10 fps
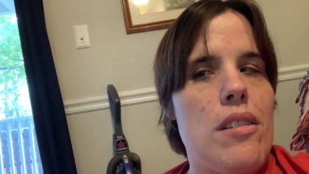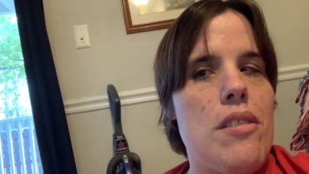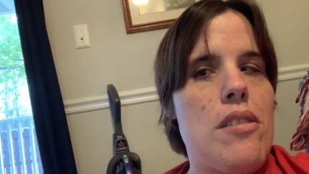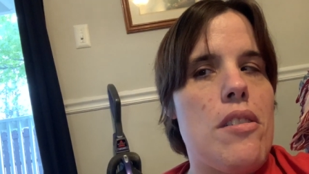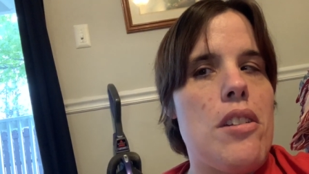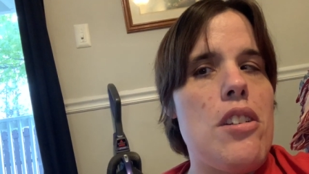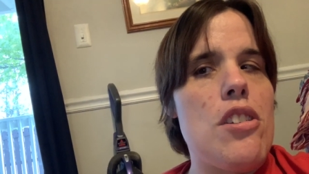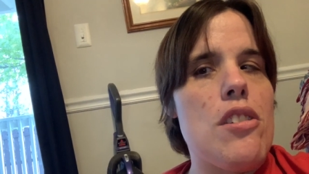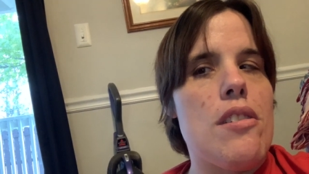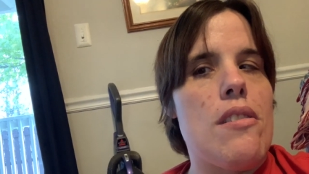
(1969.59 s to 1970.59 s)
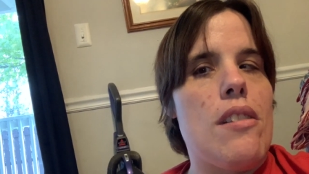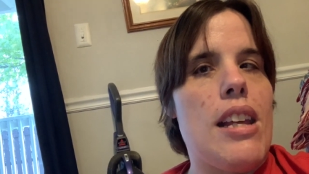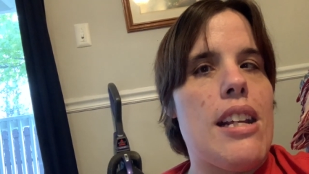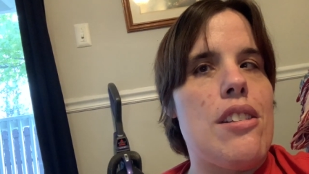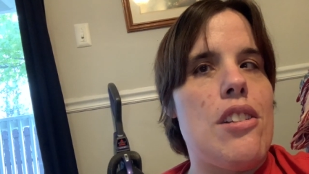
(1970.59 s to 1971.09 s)
So you just,
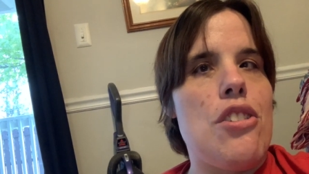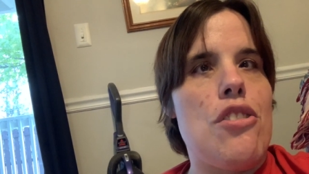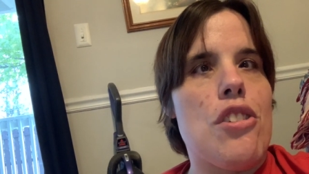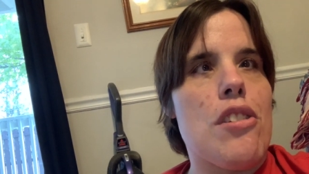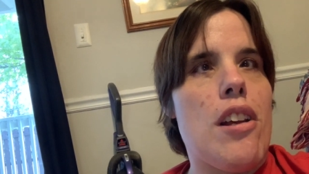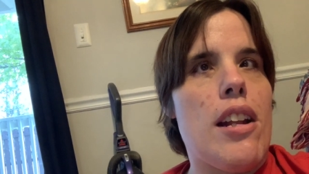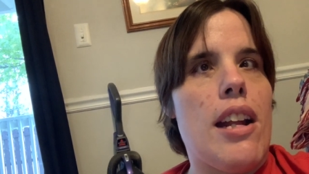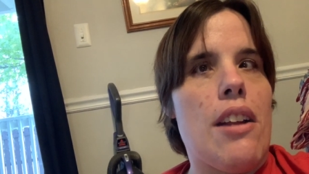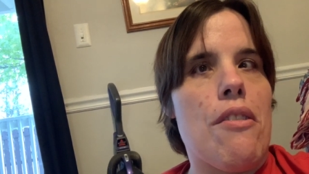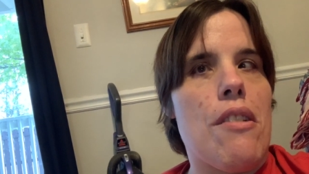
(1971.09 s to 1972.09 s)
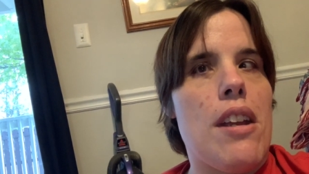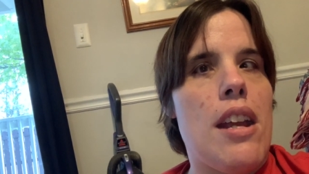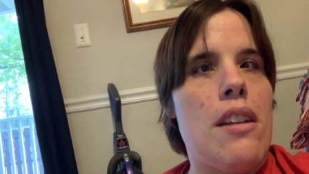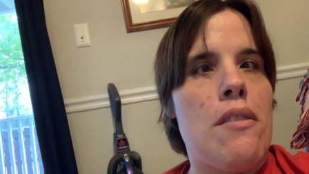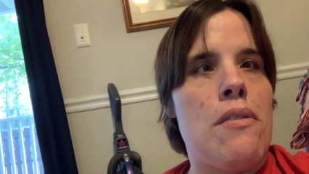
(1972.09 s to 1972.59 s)
like I said, you just got to get
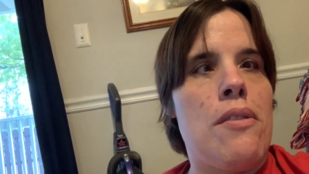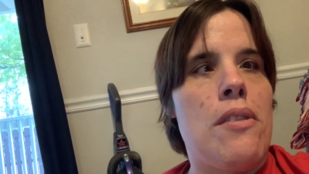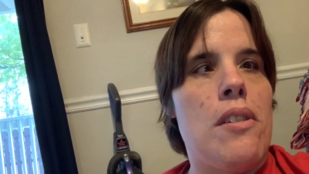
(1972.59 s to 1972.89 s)
creative.